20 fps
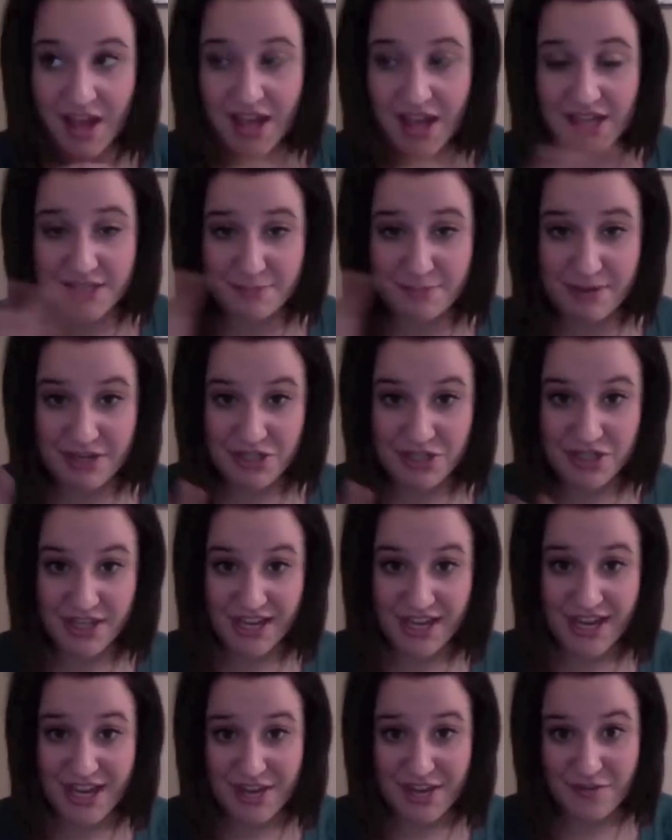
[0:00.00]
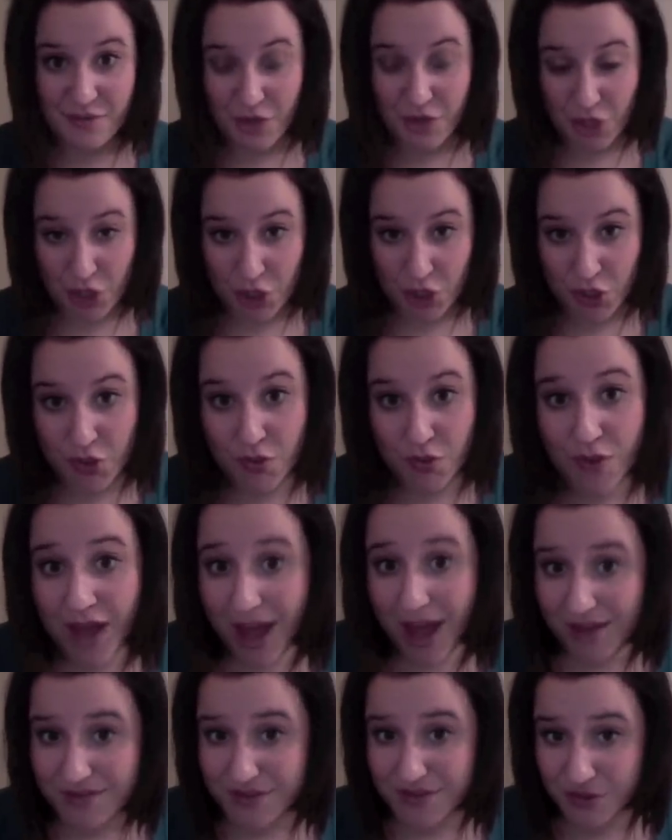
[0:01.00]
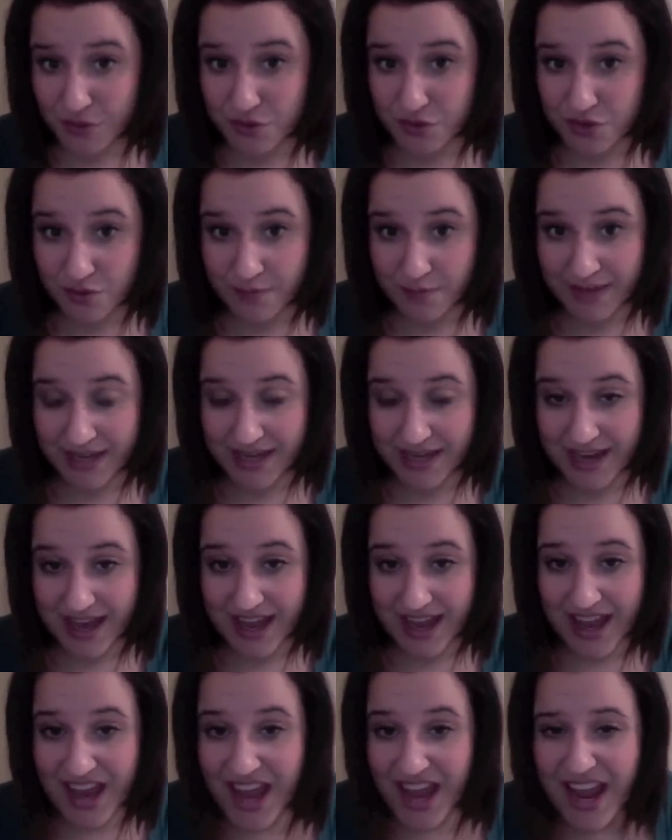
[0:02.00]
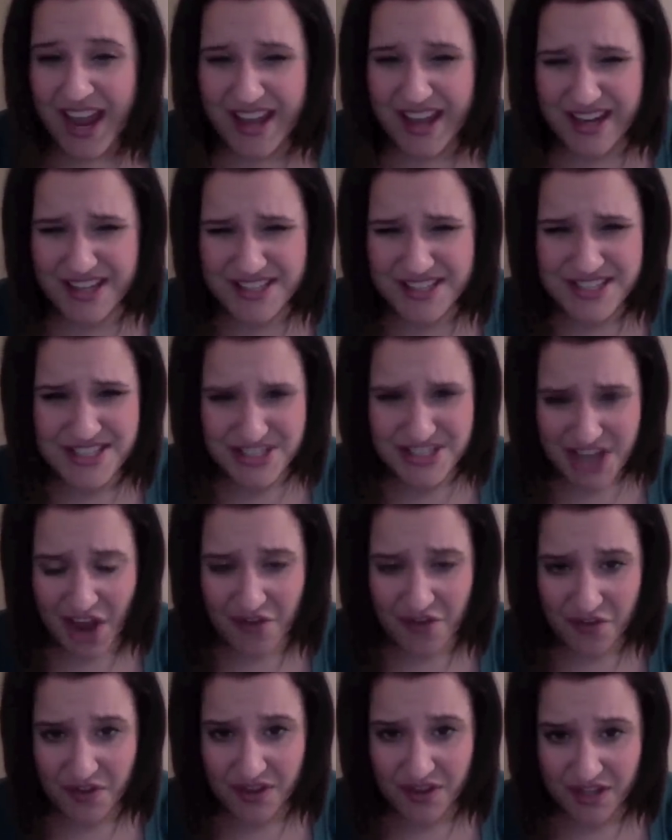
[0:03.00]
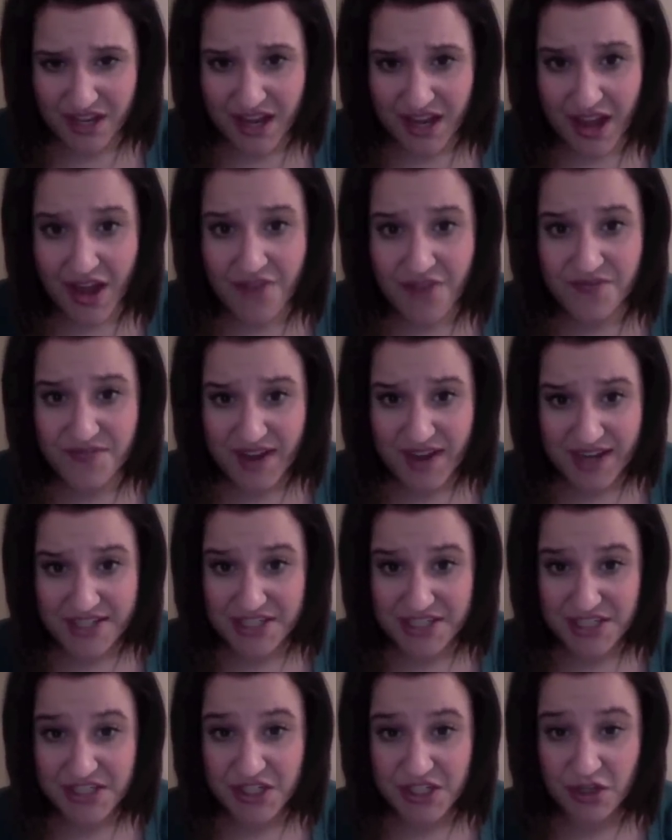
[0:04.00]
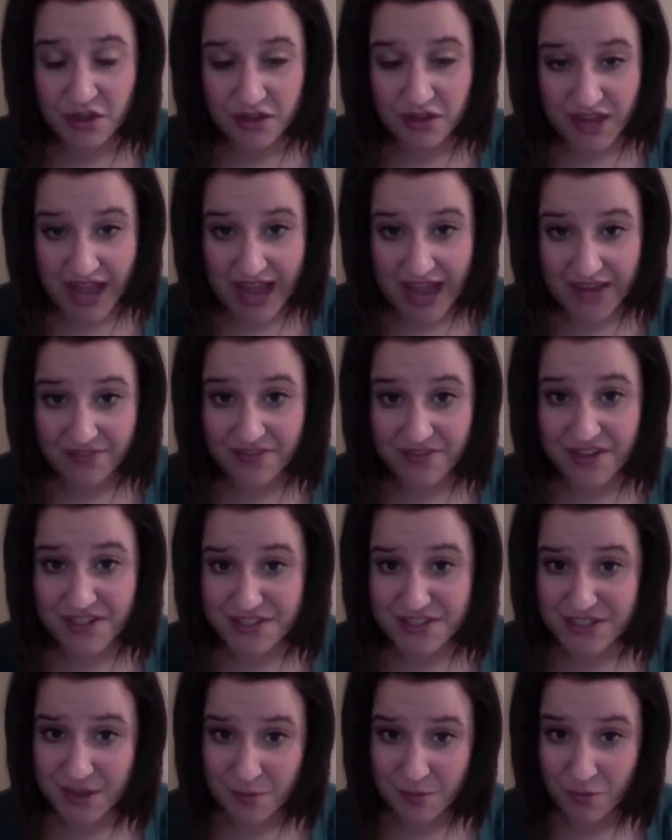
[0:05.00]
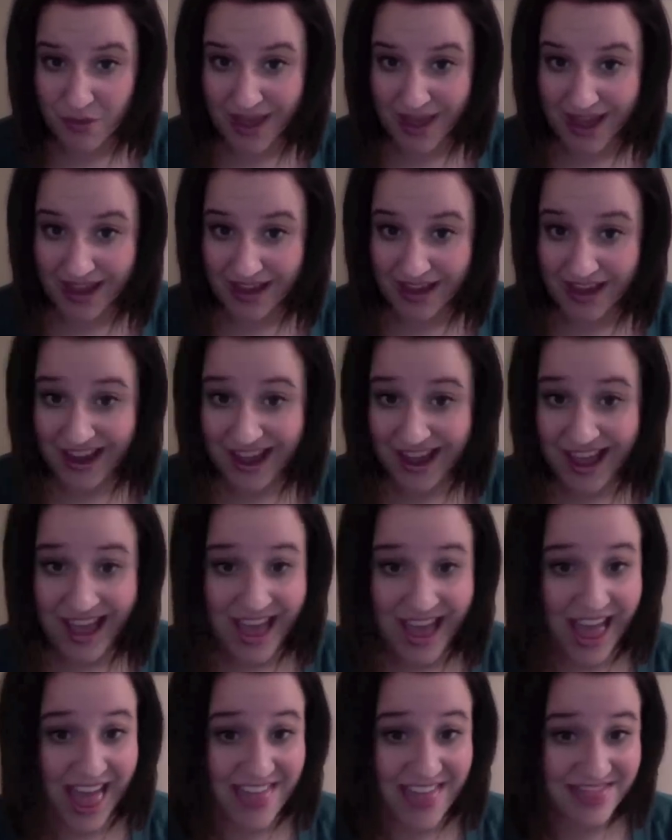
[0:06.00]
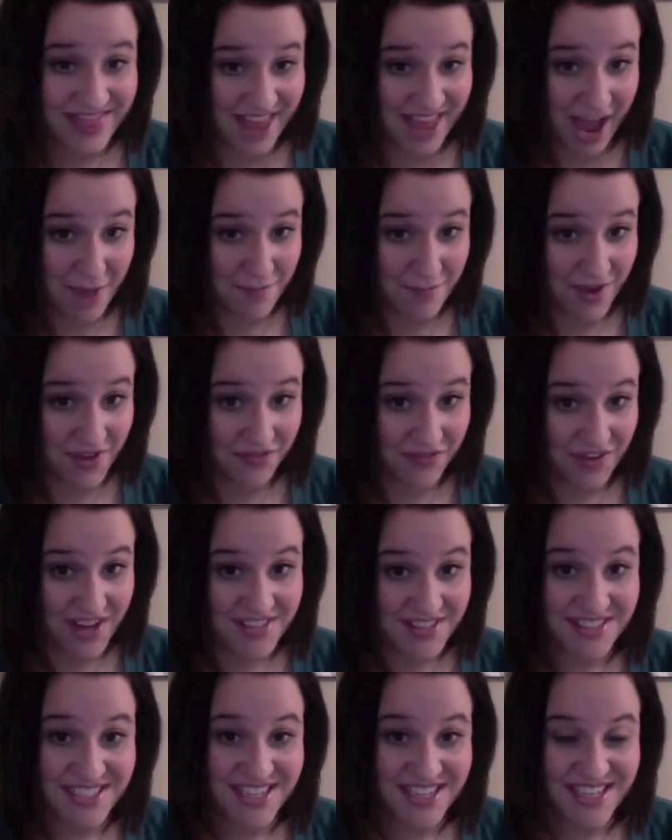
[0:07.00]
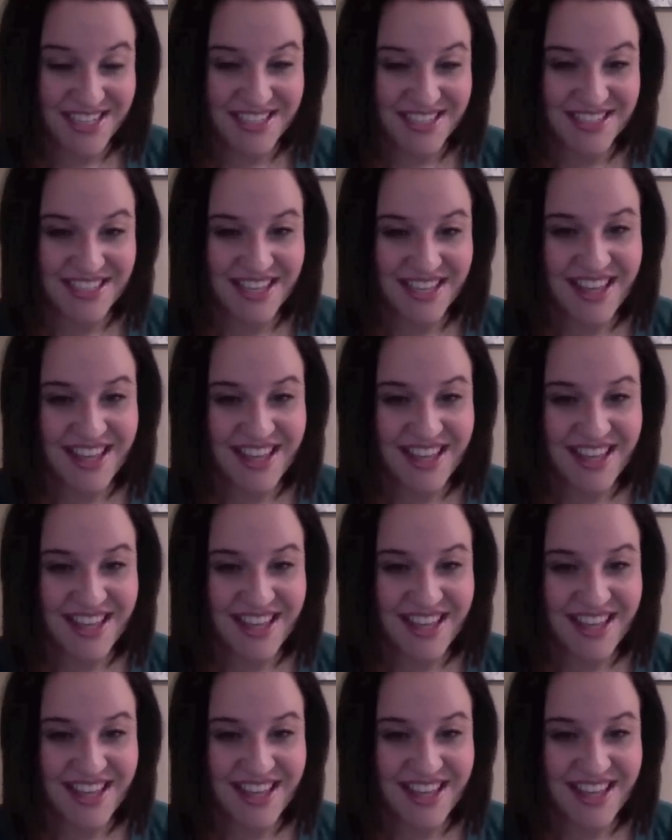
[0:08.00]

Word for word: Especially if you have social media, it has definitely affected your life in some way. And that, my friends, is